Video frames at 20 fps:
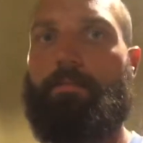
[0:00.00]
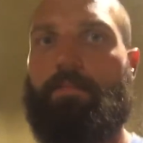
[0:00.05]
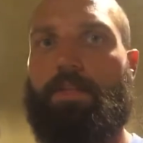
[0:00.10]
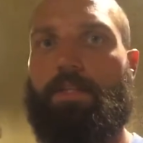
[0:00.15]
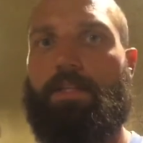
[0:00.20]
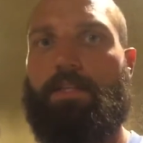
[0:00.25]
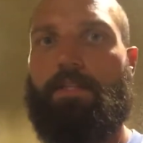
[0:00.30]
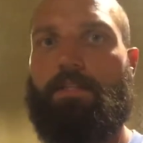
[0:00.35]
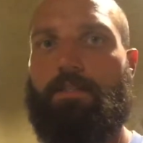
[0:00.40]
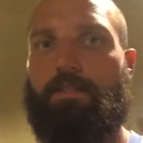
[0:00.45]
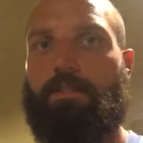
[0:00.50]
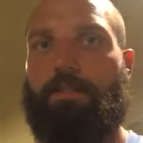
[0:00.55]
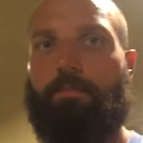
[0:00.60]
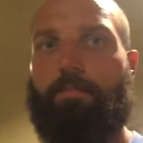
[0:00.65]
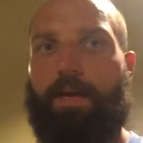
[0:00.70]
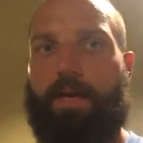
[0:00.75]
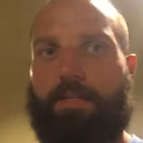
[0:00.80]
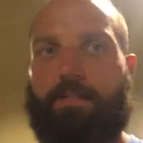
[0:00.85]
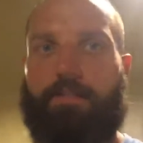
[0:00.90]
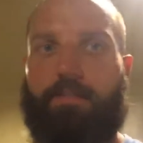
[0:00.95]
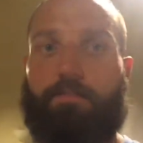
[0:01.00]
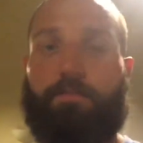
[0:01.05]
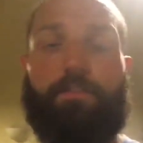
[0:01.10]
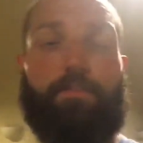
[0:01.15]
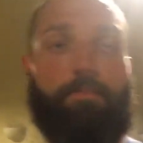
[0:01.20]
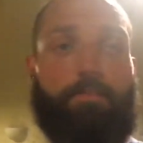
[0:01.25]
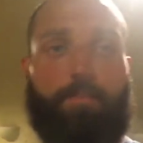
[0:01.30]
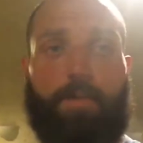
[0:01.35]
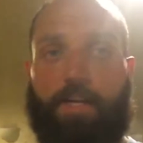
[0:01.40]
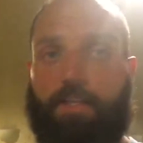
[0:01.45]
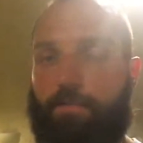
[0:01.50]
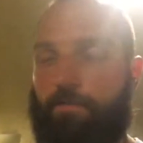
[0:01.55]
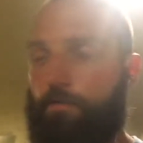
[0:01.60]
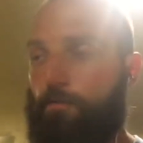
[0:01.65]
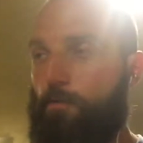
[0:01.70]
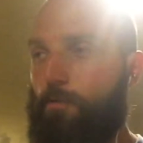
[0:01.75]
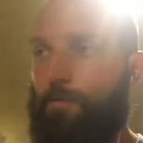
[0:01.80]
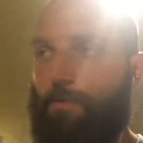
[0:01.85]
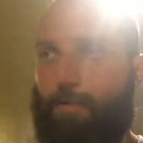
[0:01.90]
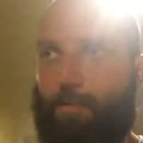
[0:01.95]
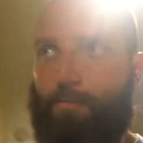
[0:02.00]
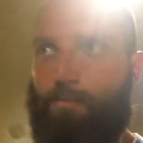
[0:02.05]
That this is the best fruit in the